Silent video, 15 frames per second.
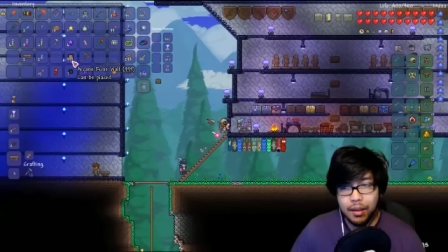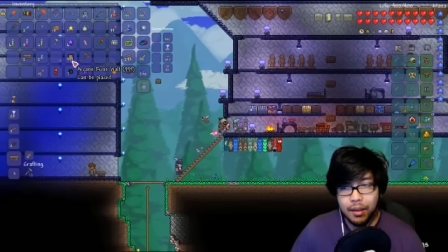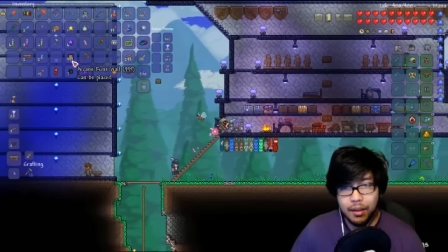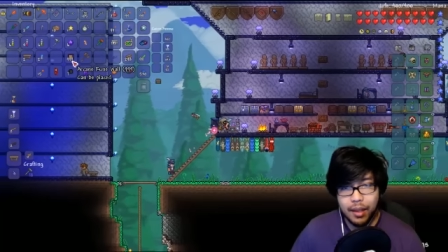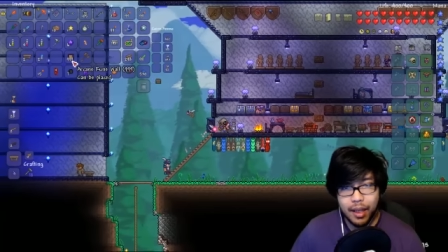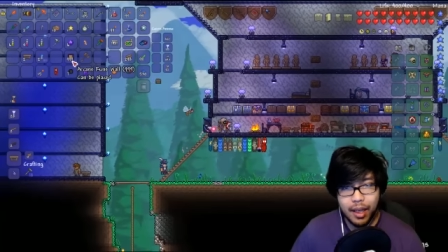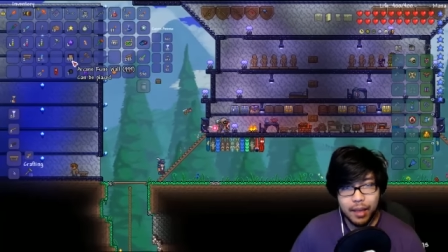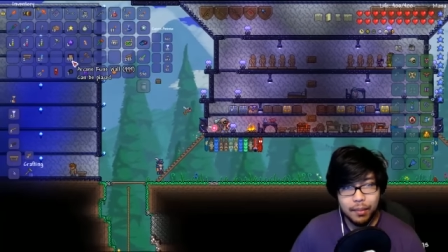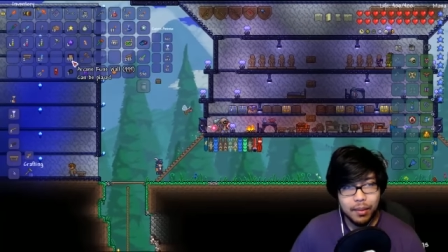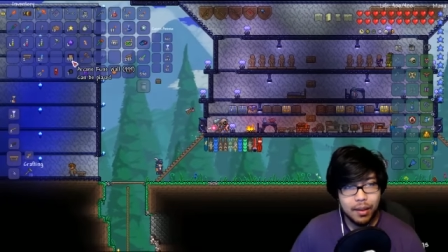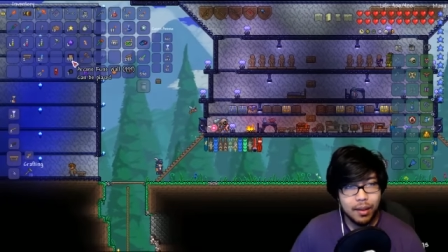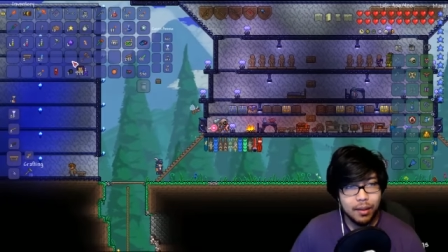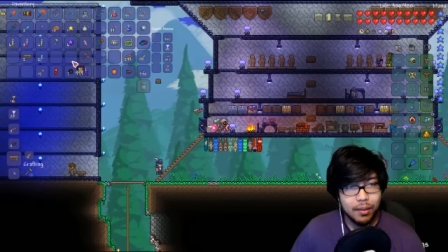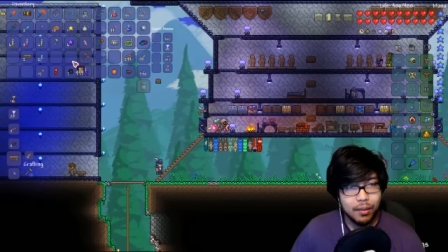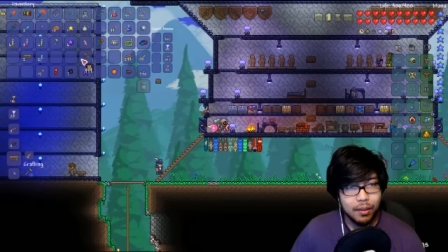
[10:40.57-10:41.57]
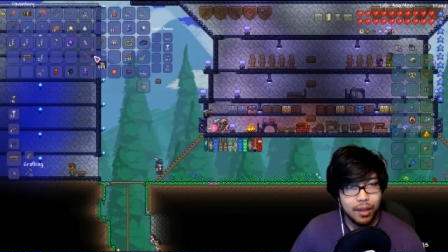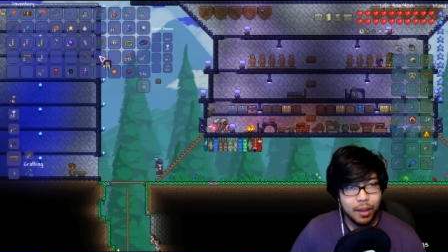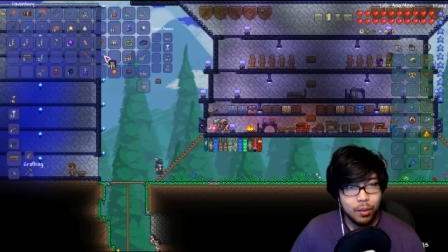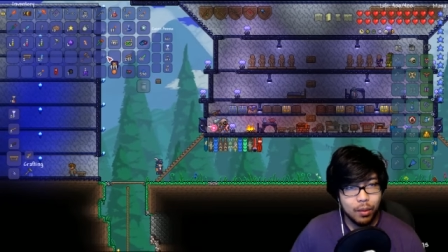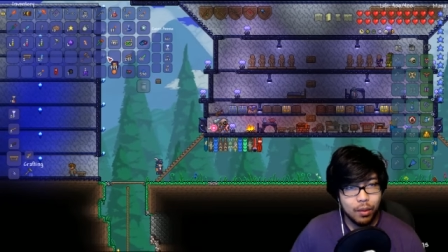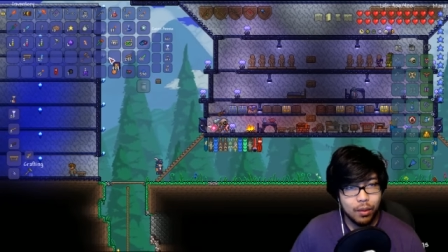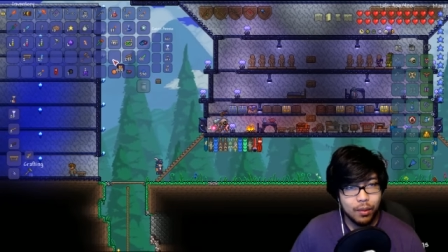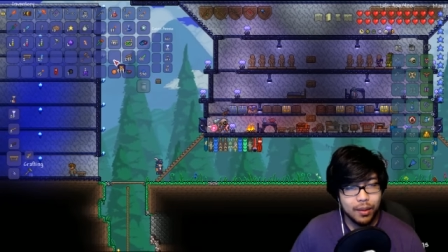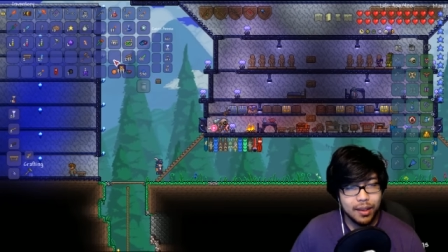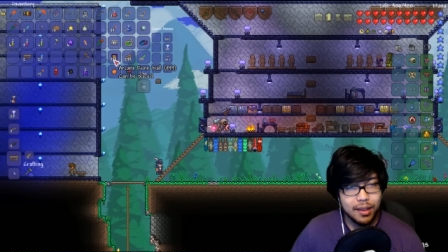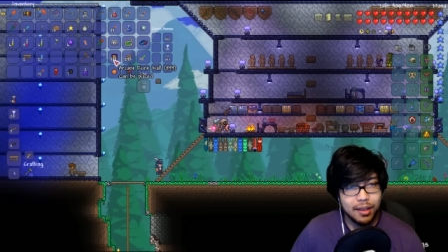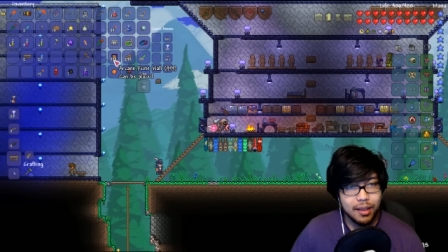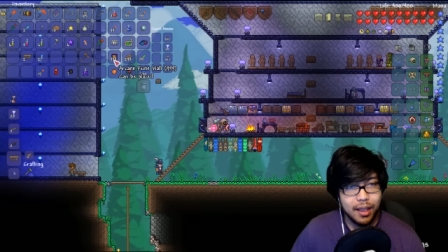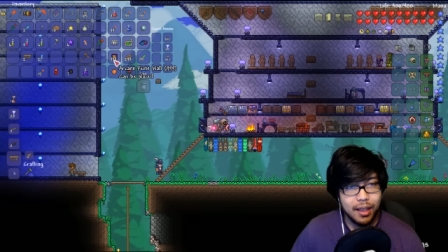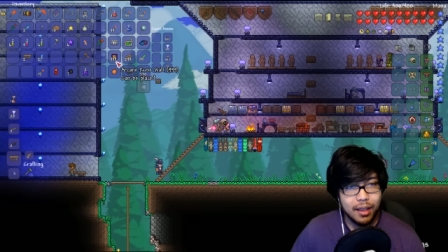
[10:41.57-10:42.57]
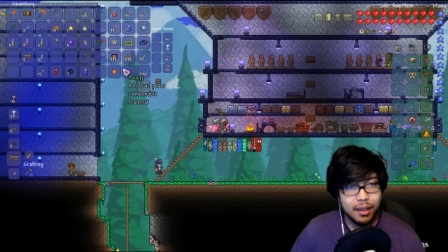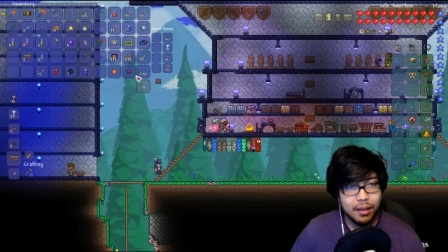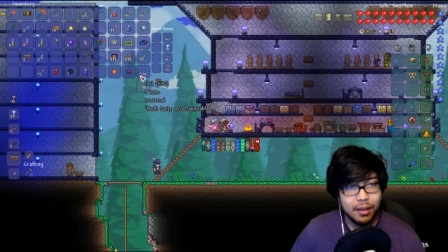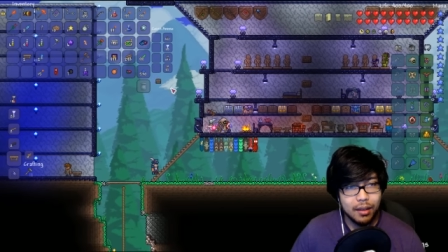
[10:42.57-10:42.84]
Okay, but okay, we'll work with this later.